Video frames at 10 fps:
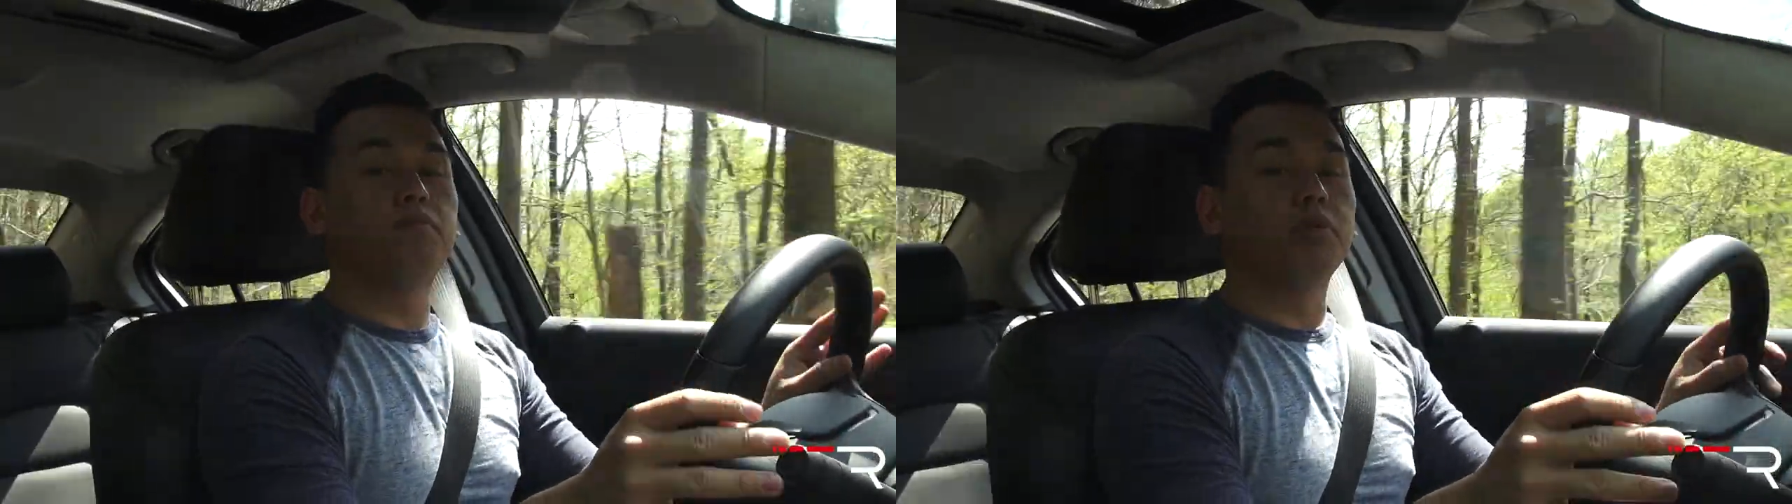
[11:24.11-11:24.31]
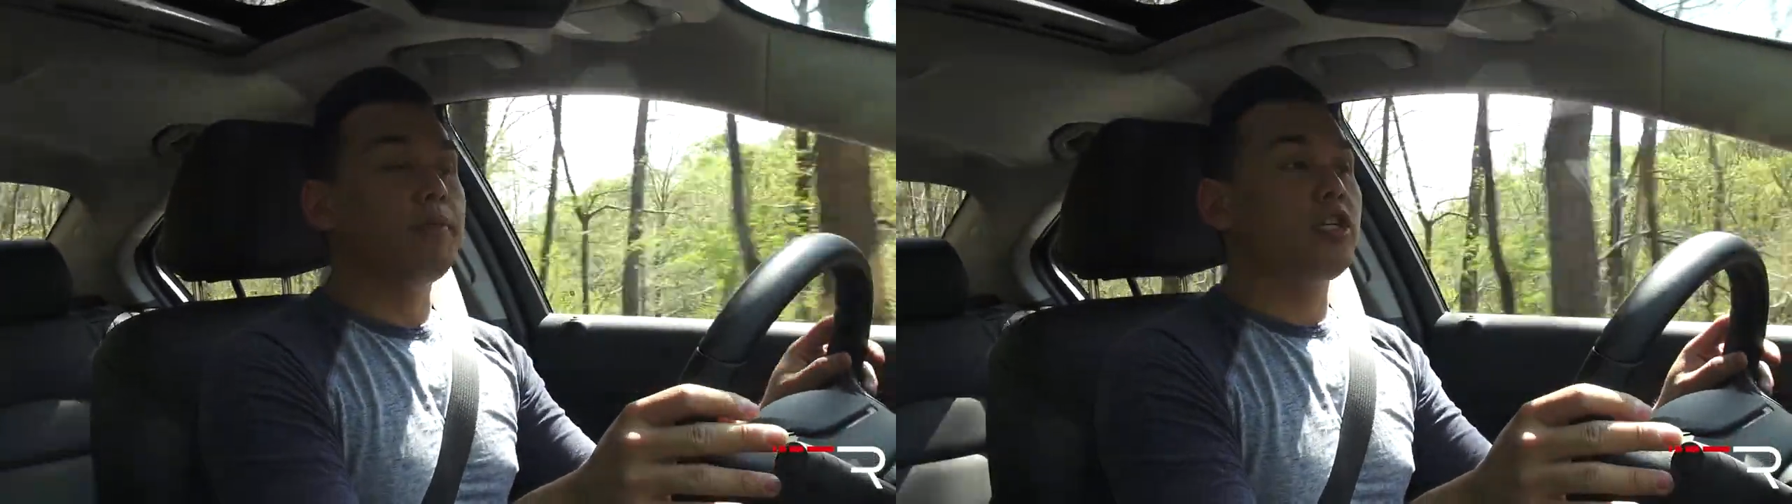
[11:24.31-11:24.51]

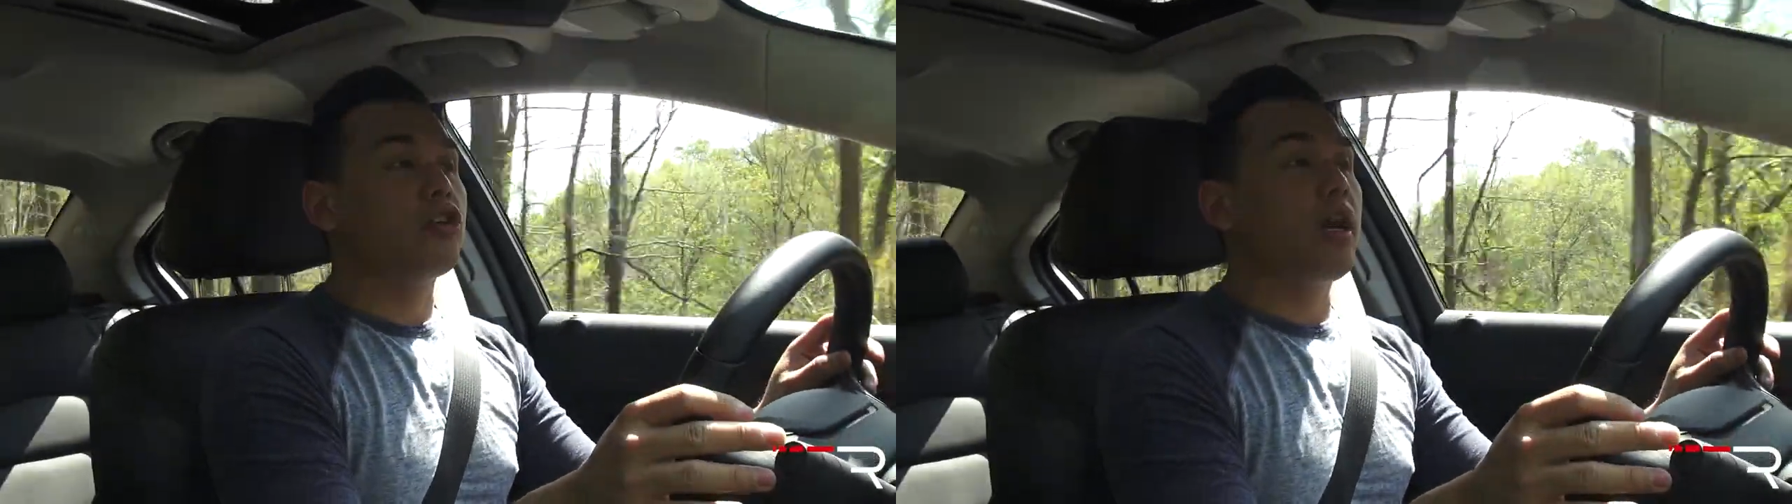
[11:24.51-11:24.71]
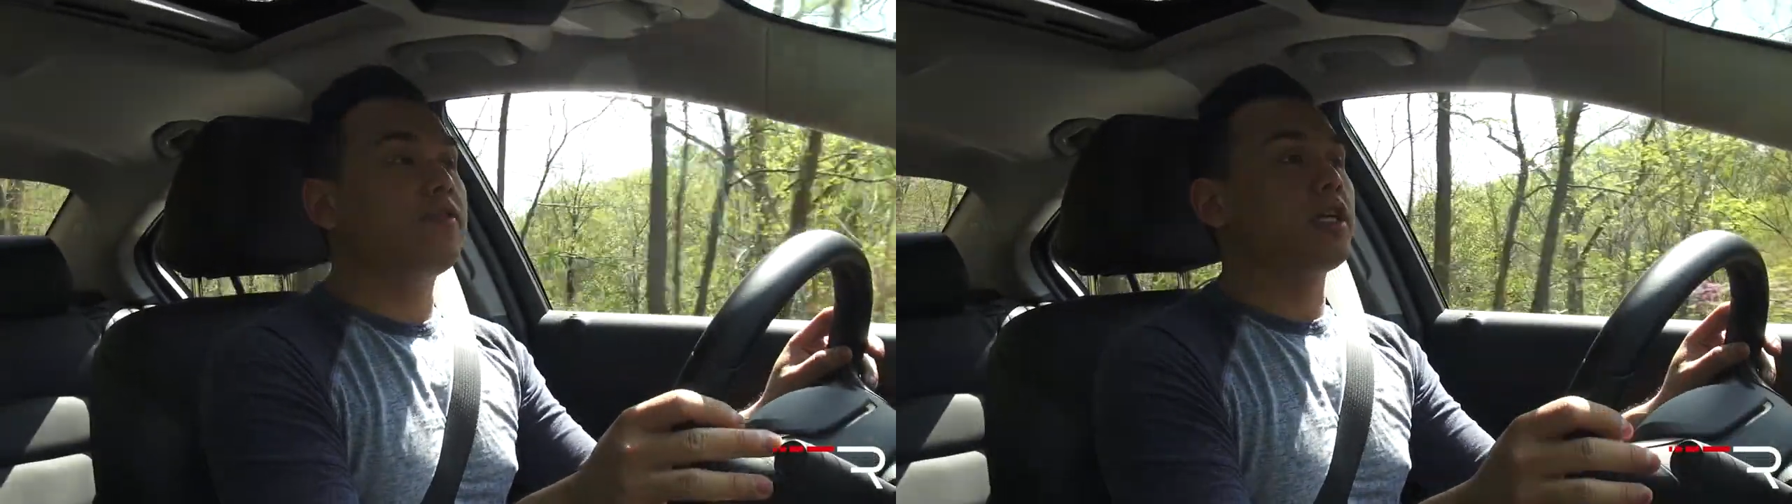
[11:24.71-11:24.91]
pretty much
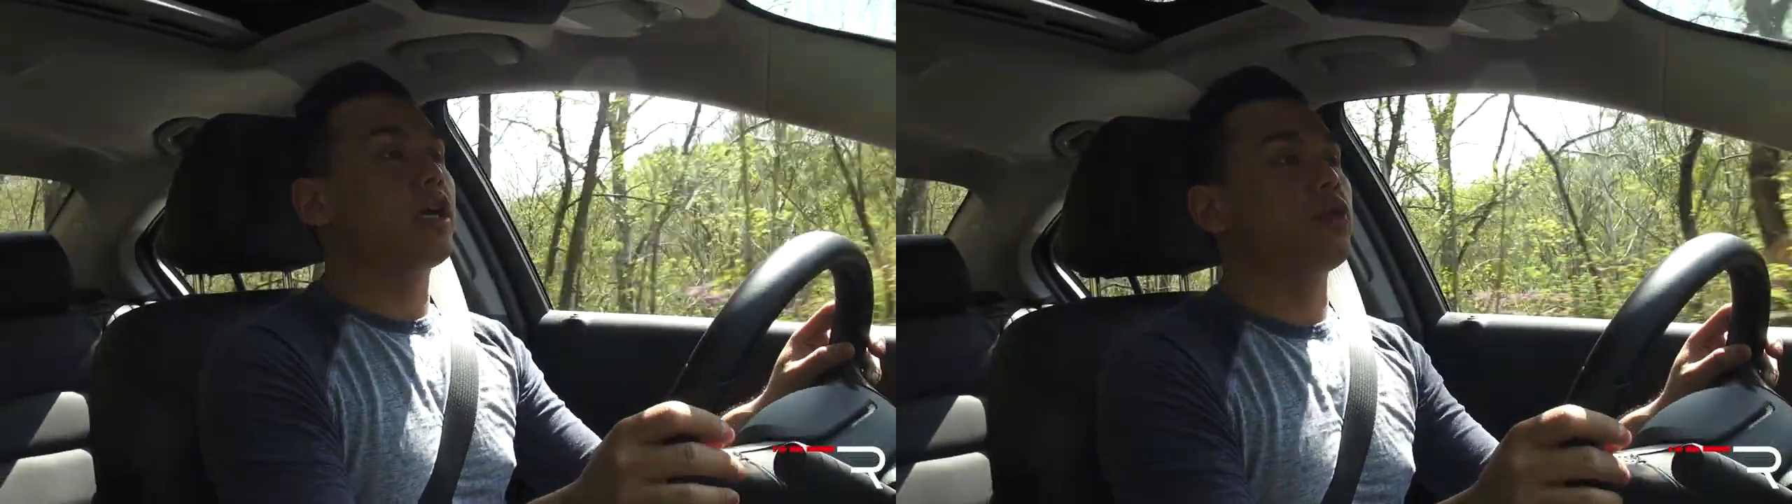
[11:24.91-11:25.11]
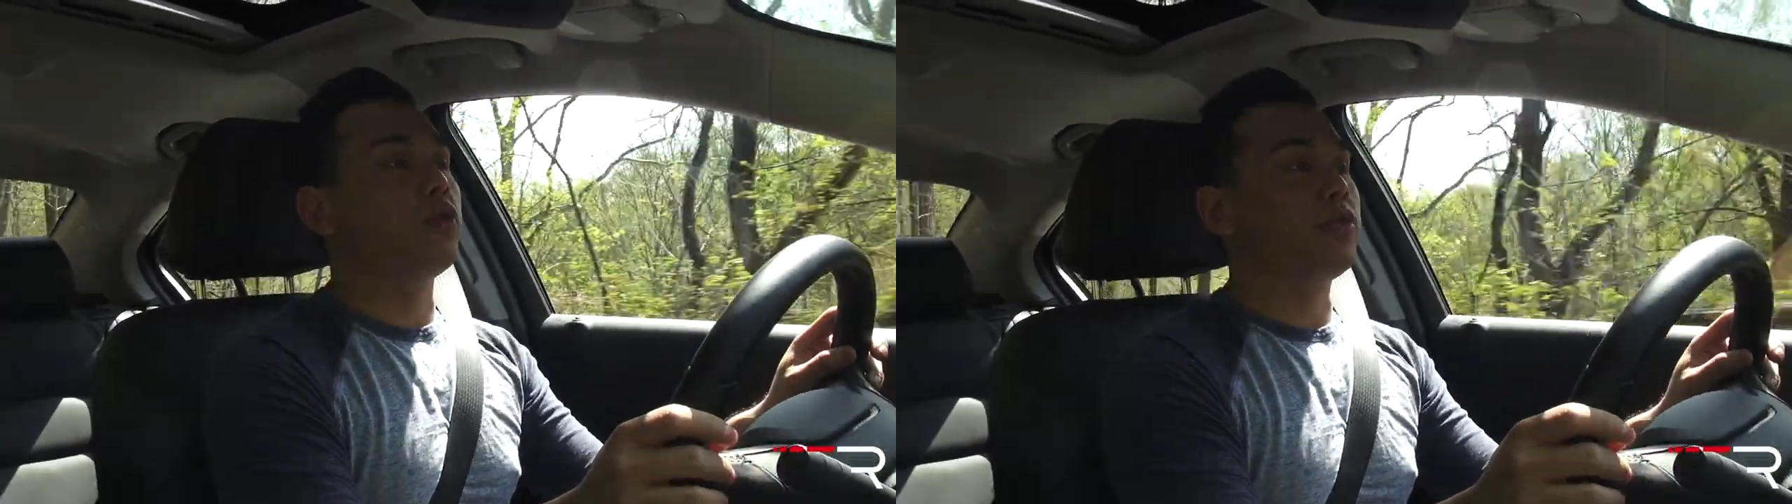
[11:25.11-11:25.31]
drives like a
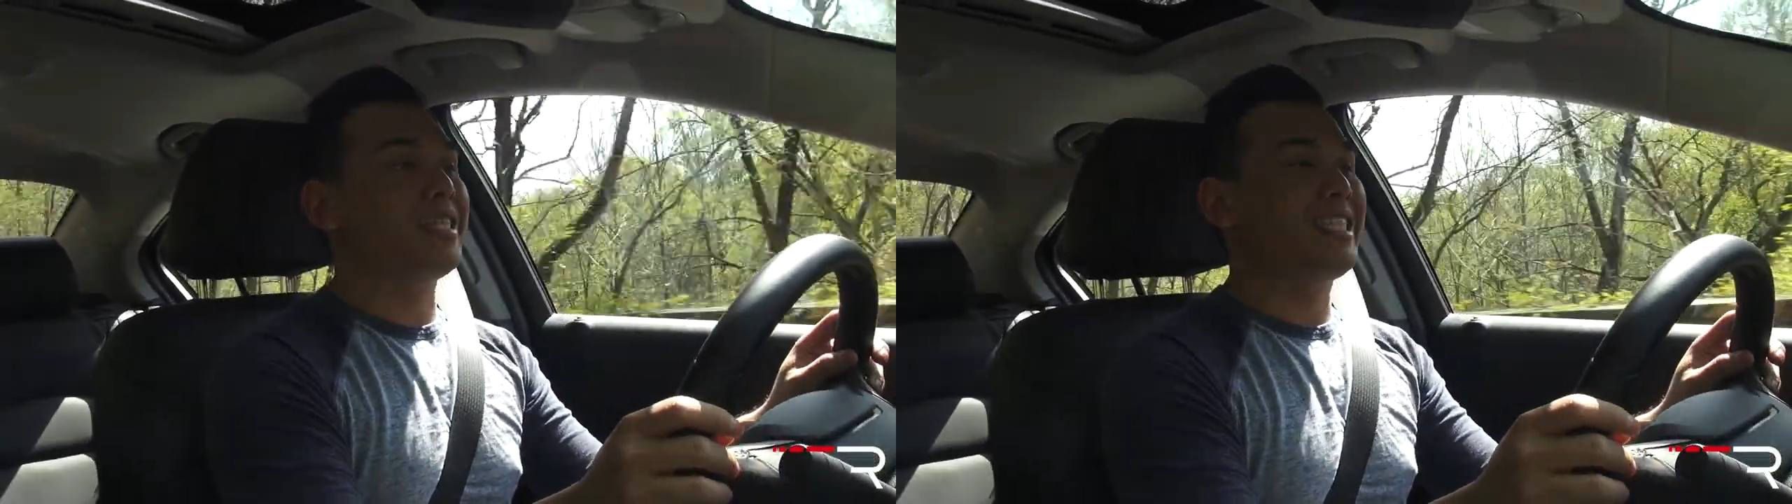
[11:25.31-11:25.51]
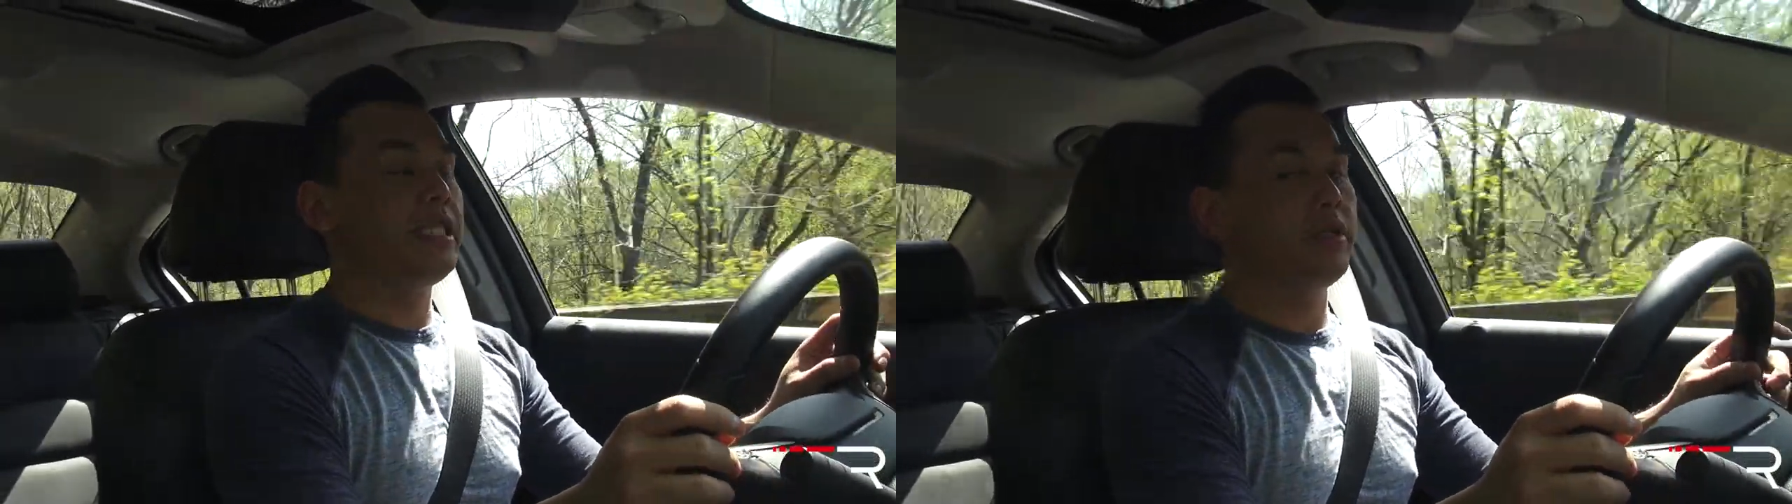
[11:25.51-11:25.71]
Cruze.
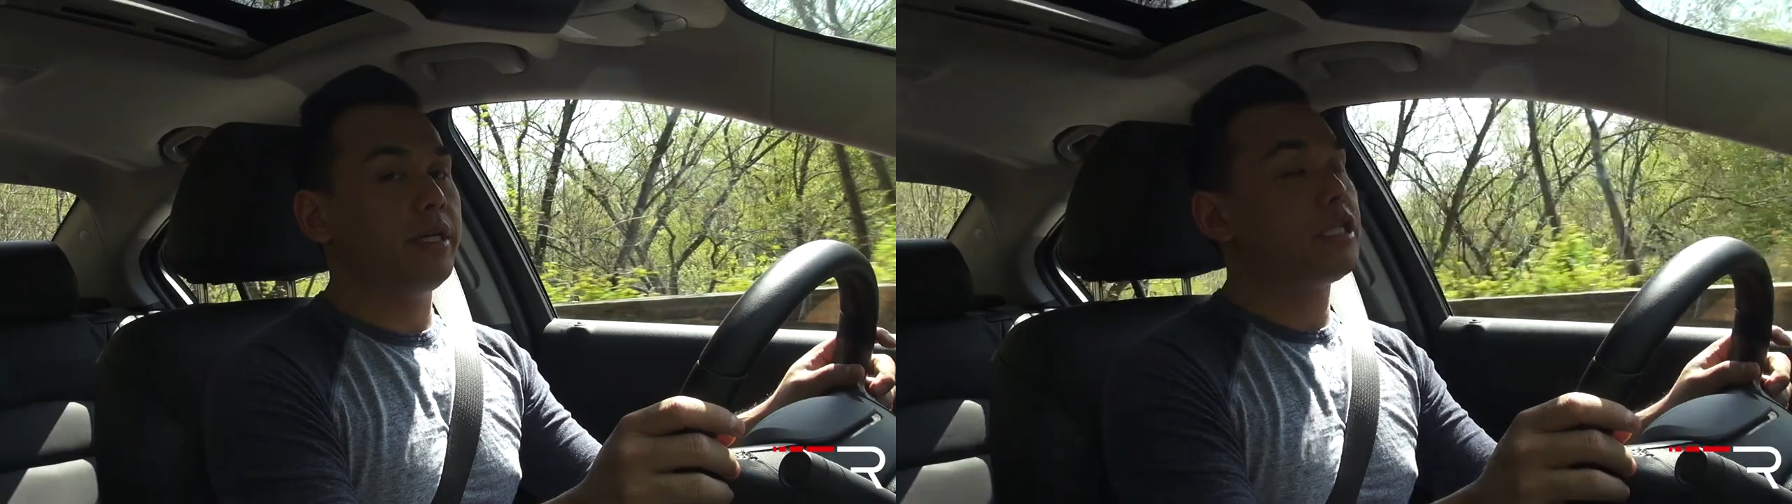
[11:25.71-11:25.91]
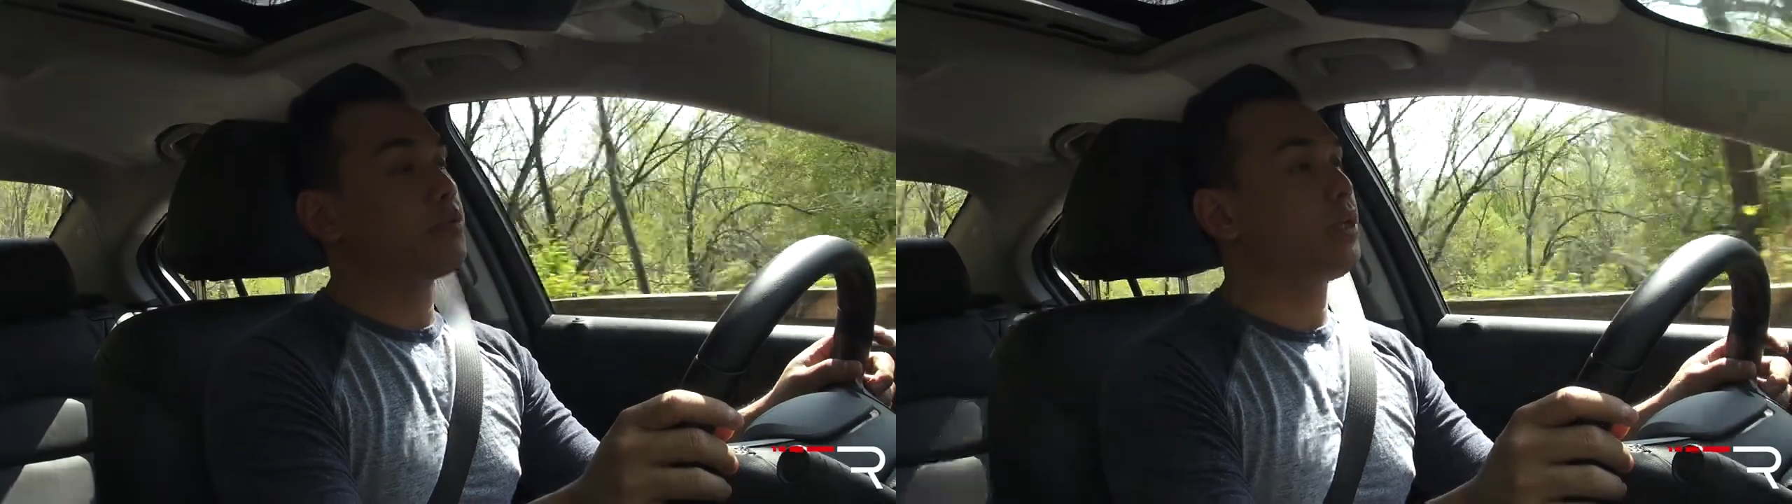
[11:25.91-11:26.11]
The
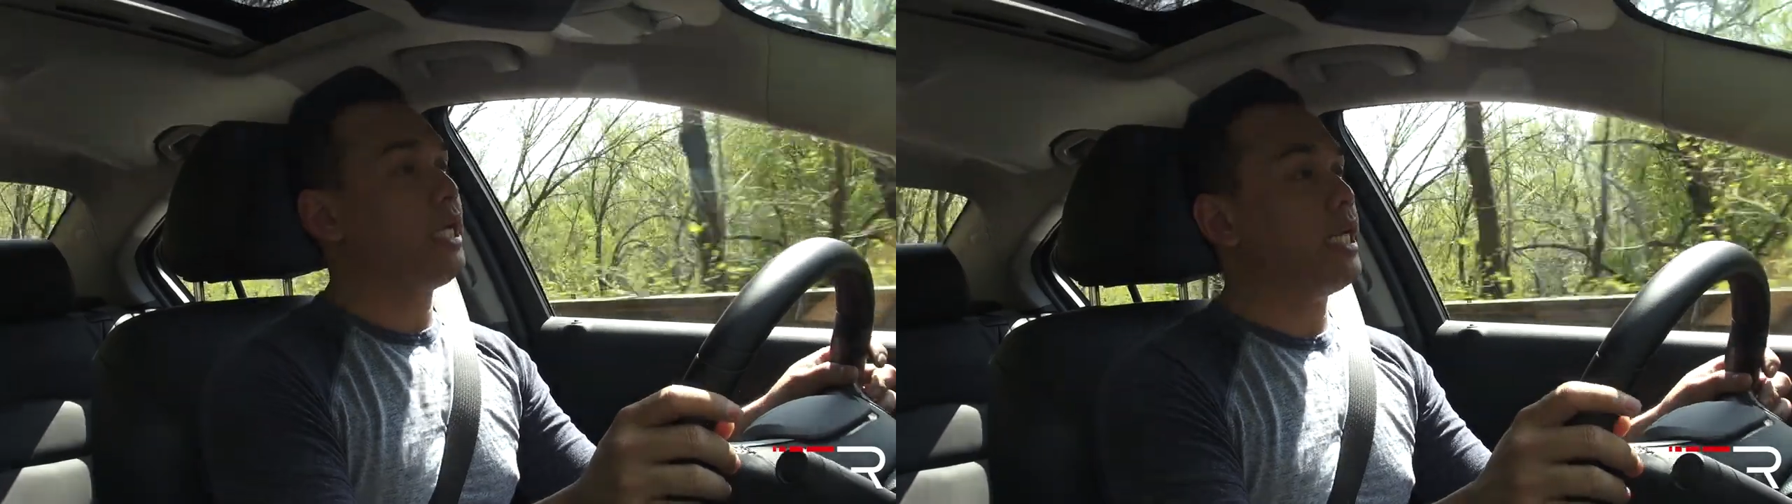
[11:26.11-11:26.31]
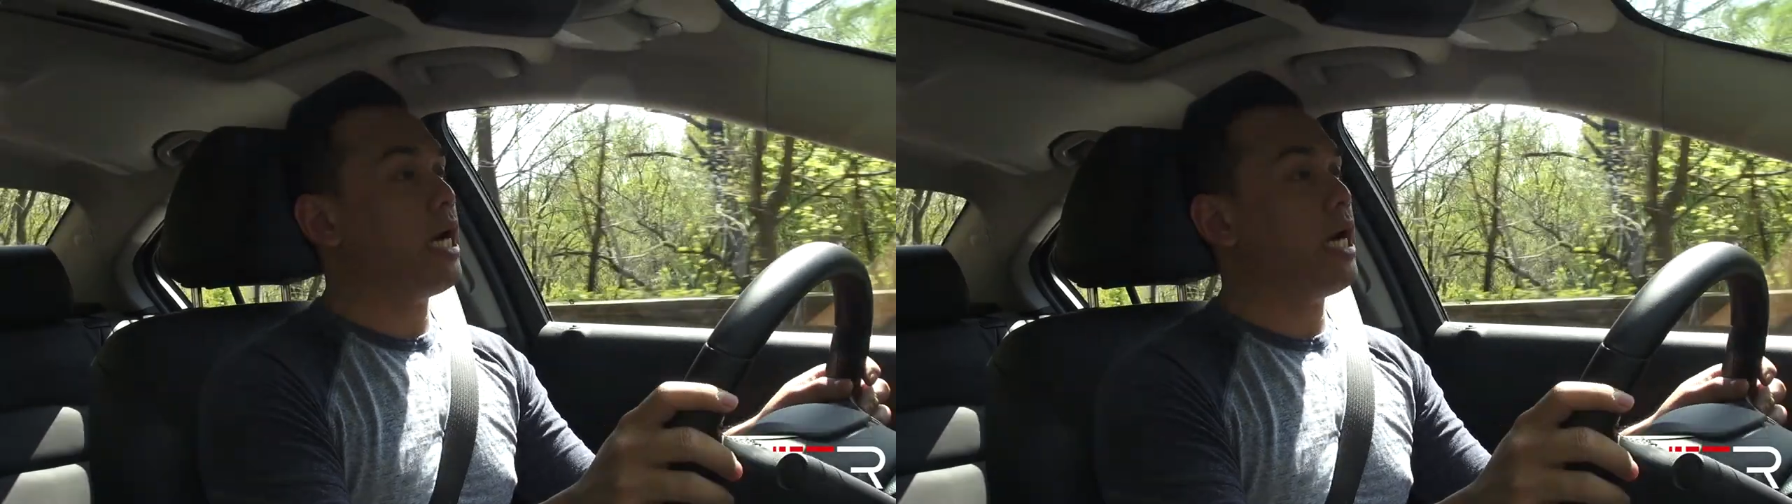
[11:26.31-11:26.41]
steering is pretty